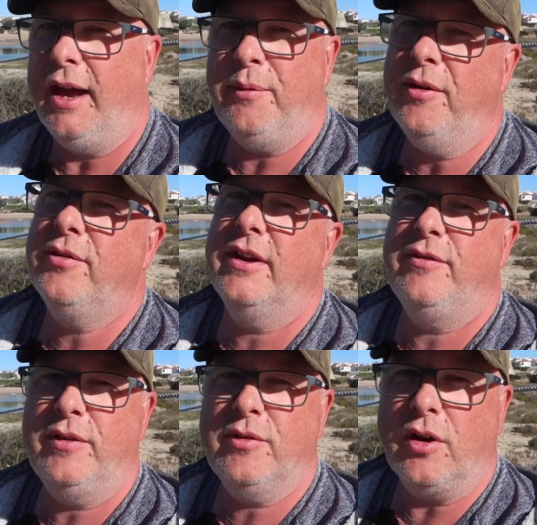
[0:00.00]
However,
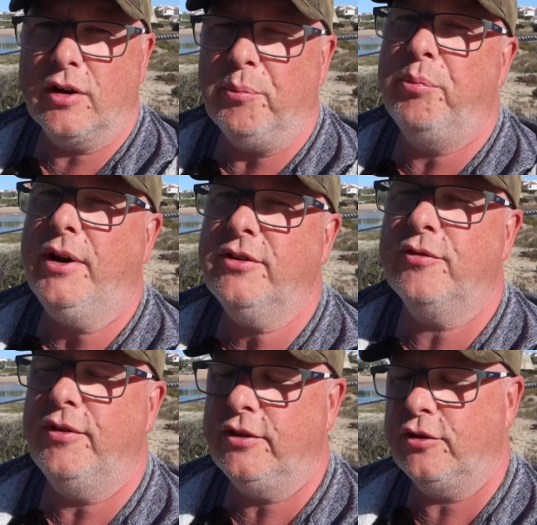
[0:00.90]
if you've got a
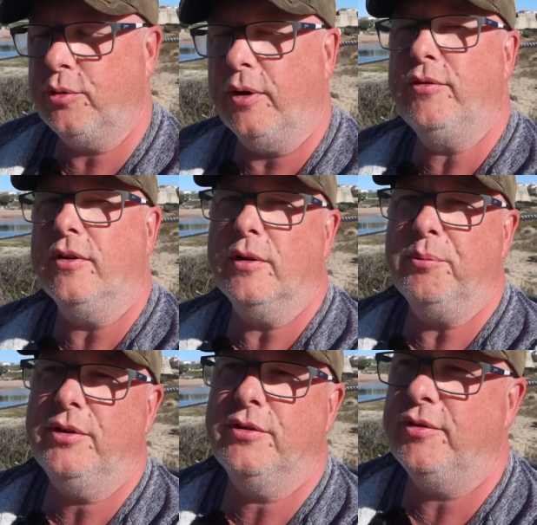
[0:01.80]
compressor fridge, 12 volt
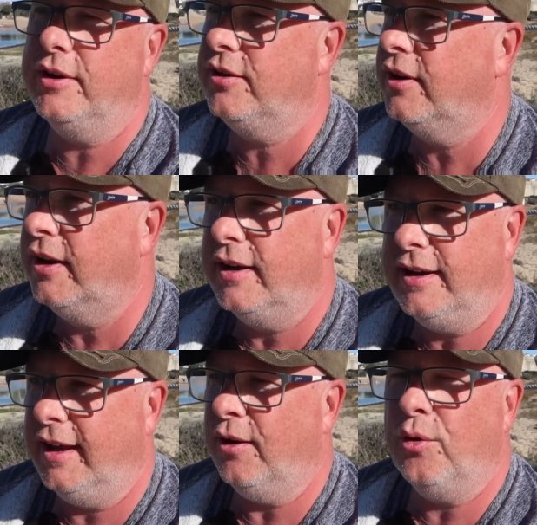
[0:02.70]
compressor fridge,
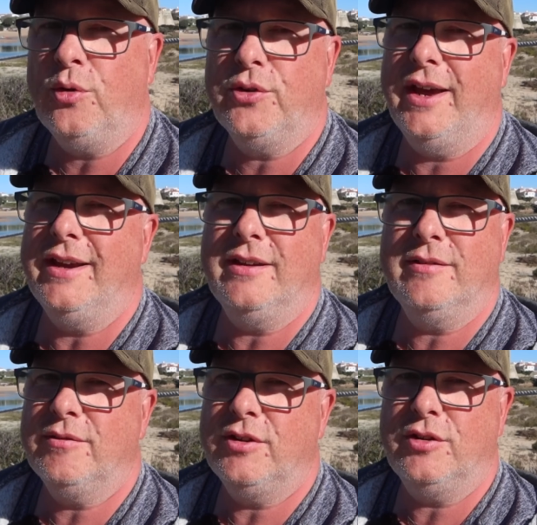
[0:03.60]
yeah, all day
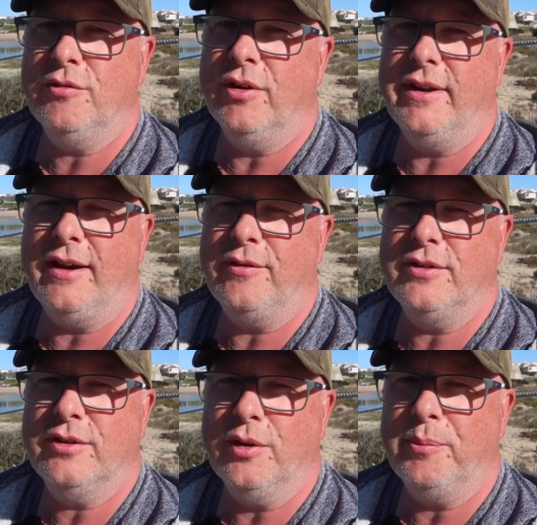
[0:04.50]
you should run that off
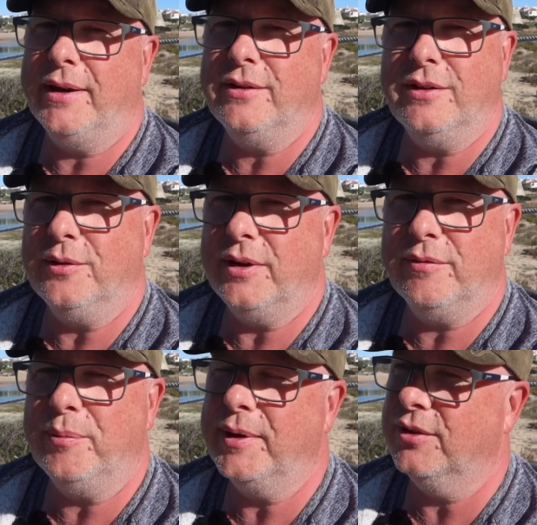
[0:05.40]
your solar panel or
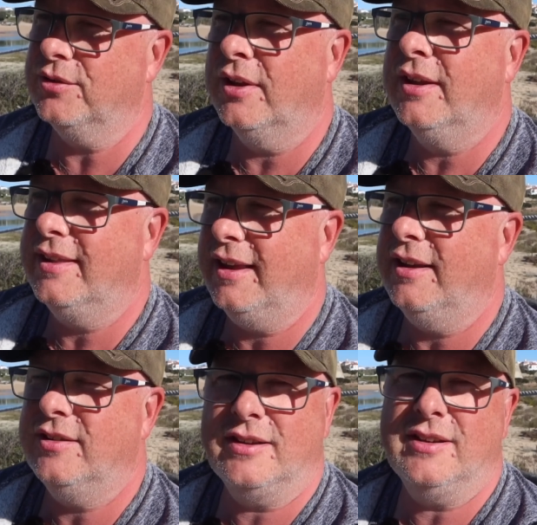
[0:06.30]
whatever, because
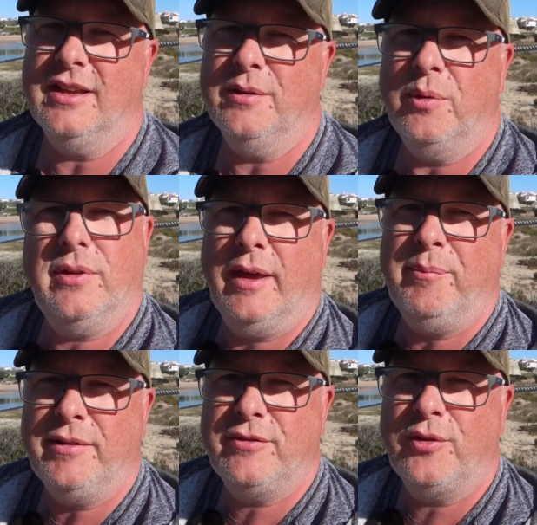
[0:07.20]
that is exactly what they're
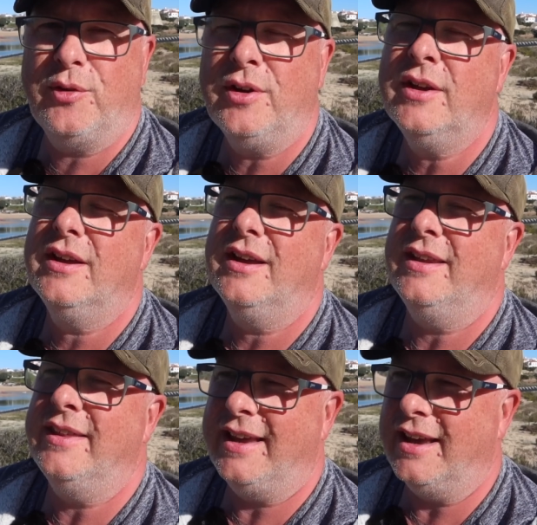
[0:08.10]
meant for.
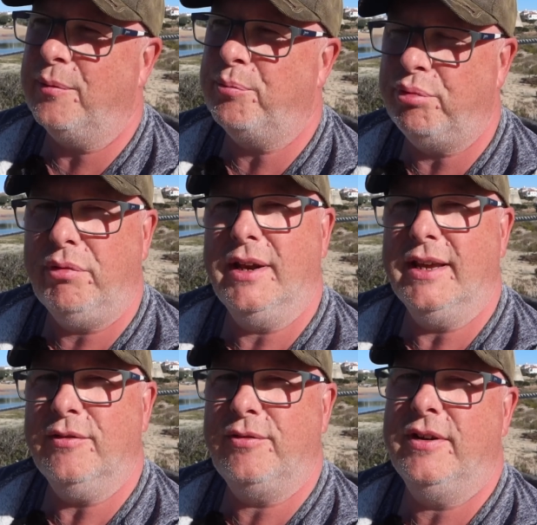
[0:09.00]
And they are
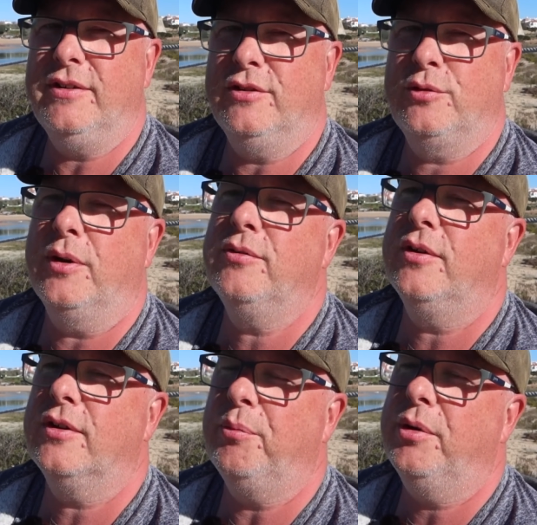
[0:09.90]
brilliant fridges. 12
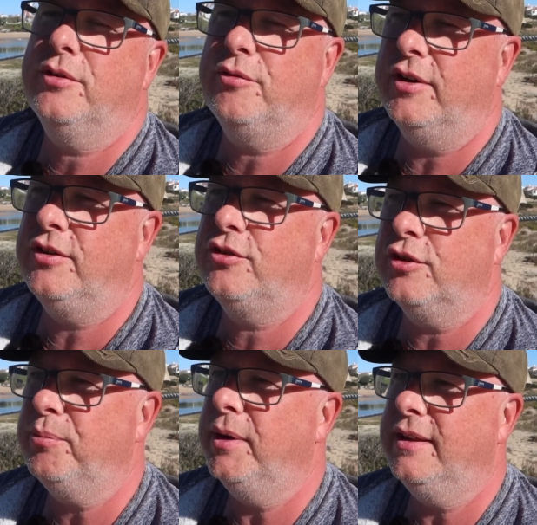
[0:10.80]
volt compressor fridge
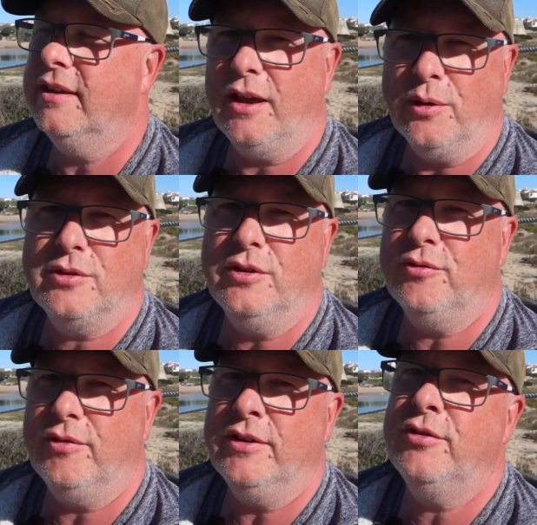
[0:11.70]
should be the go-to
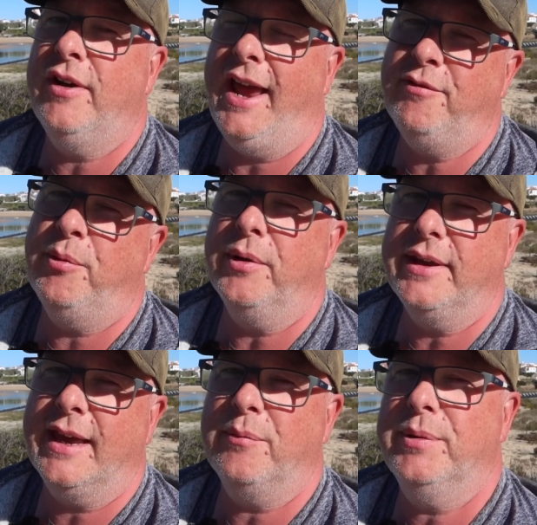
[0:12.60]
fridge for
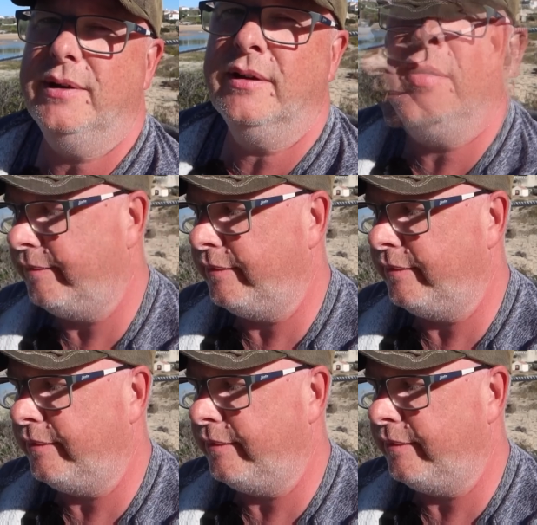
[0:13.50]
everybody camping.